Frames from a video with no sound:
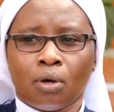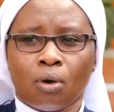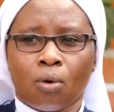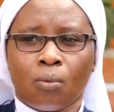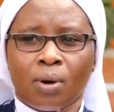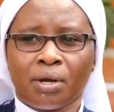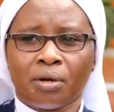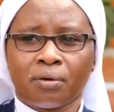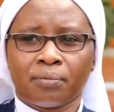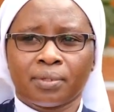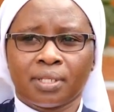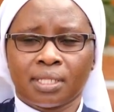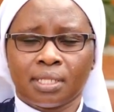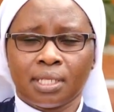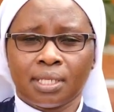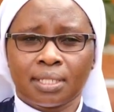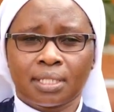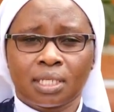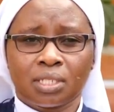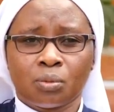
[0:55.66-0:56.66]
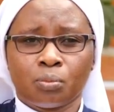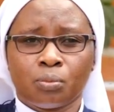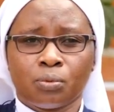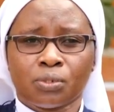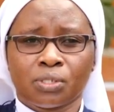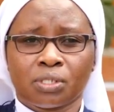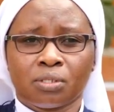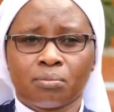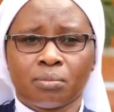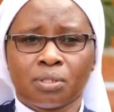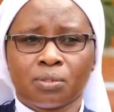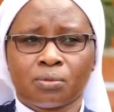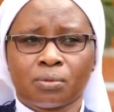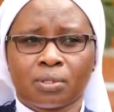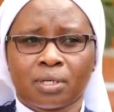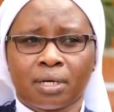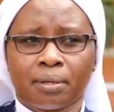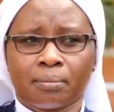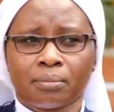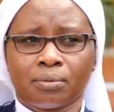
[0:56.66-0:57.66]
One of the things that pushed me to
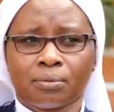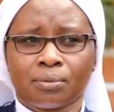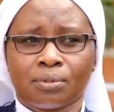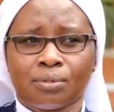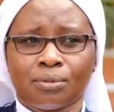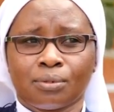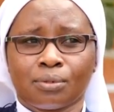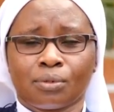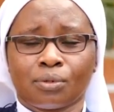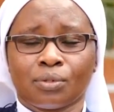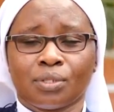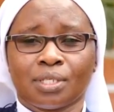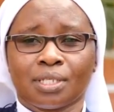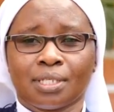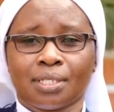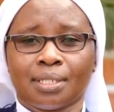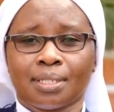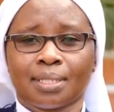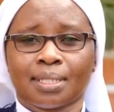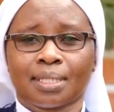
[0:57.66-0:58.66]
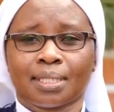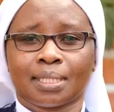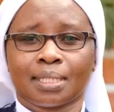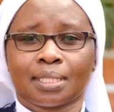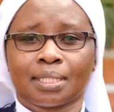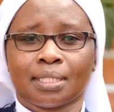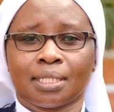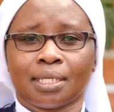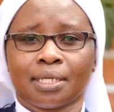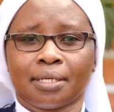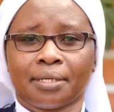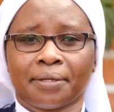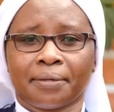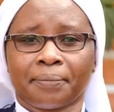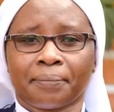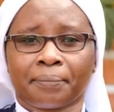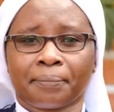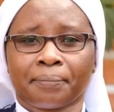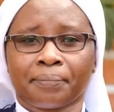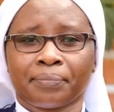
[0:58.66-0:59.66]
come to theology is
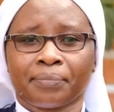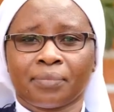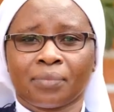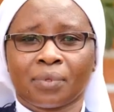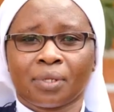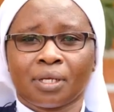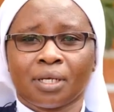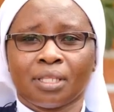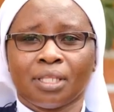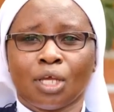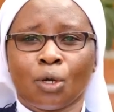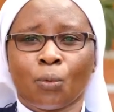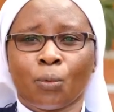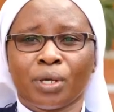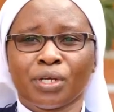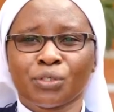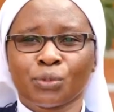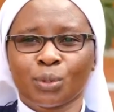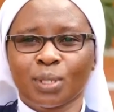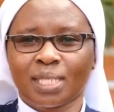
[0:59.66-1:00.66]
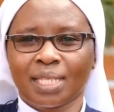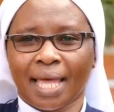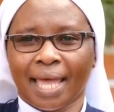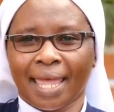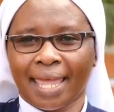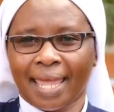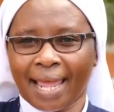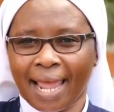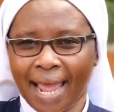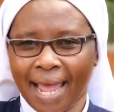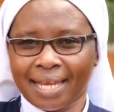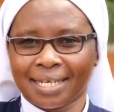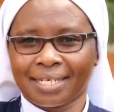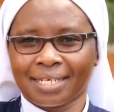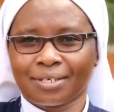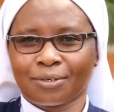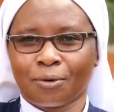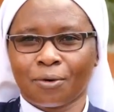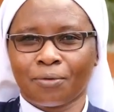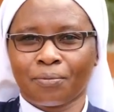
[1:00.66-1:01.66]
the questions I
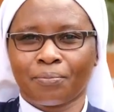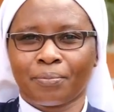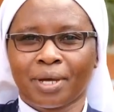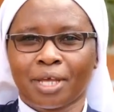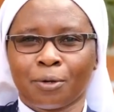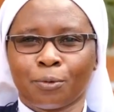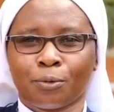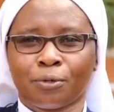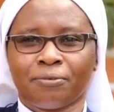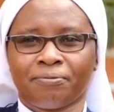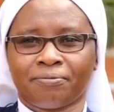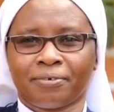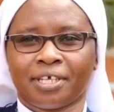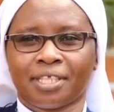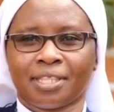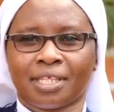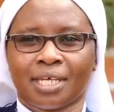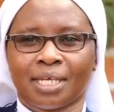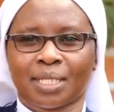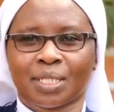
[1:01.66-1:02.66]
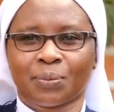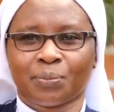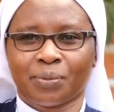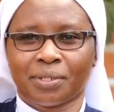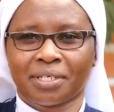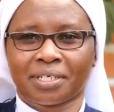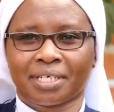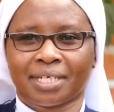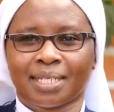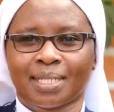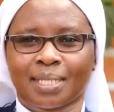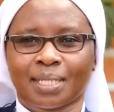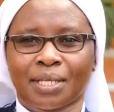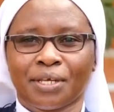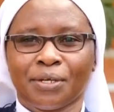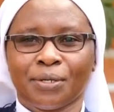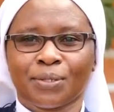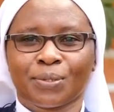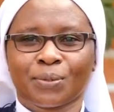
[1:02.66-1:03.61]
had of my own faith experience.